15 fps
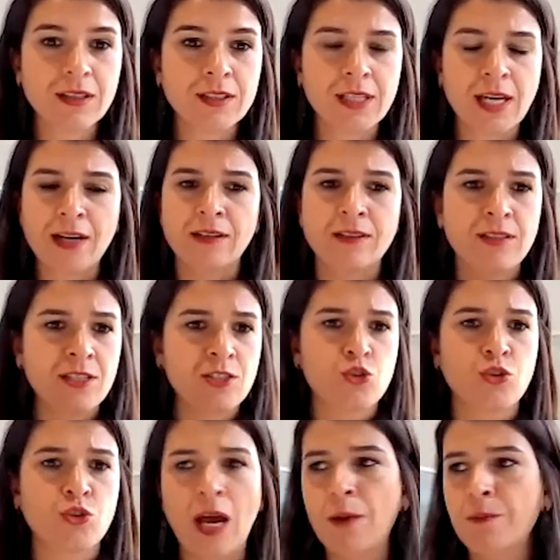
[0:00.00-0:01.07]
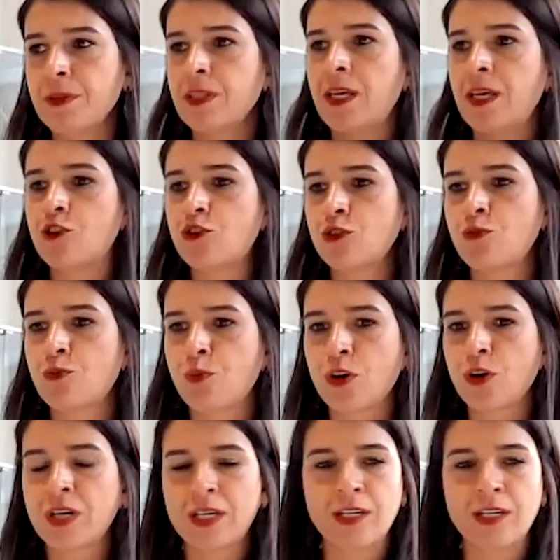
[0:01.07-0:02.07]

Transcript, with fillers: It's like this should happen. They should work